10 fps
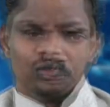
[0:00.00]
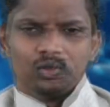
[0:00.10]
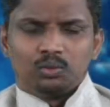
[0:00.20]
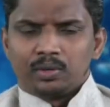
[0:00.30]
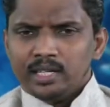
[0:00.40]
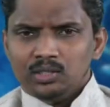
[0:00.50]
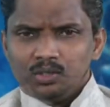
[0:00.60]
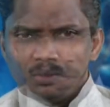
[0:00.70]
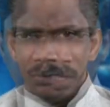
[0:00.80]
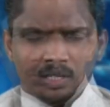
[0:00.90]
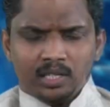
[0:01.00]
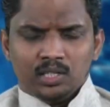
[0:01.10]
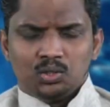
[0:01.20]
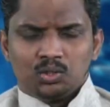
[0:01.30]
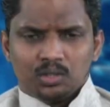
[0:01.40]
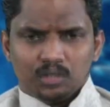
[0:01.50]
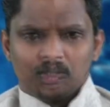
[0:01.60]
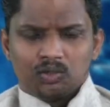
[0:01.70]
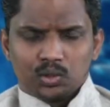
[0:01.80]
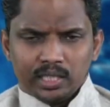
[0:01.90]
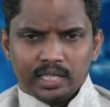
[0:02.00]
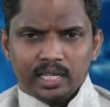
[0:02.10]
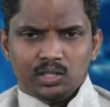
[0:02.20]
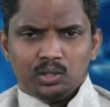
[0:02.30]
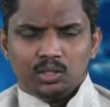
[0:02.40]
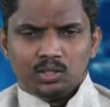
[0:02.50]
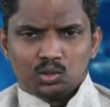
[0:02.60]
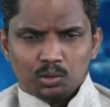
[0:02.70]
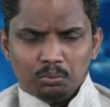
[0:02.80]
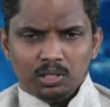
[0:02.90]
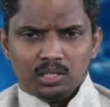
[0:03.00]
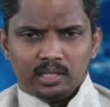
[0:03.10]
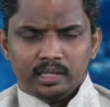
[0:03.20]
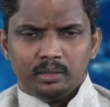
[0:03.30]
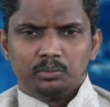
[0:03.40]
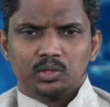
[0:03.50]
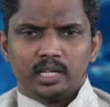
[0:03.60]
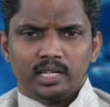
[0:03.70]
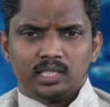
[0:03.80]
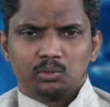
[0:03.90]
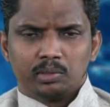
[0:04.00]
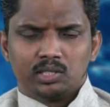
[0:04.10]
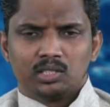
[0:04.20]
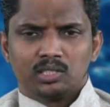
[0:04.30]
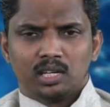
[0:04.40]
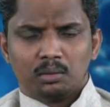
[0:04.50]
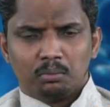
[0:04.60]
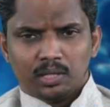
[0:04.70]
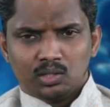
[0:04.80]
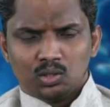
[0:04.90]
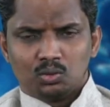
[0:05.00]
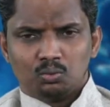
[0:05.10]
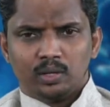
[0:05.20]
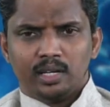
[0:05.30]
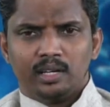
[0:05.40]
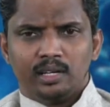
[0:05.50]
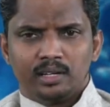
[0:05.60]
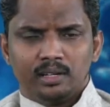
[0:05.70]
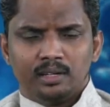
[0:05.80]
So friends, let us say that in simple terms, learning spaces are places where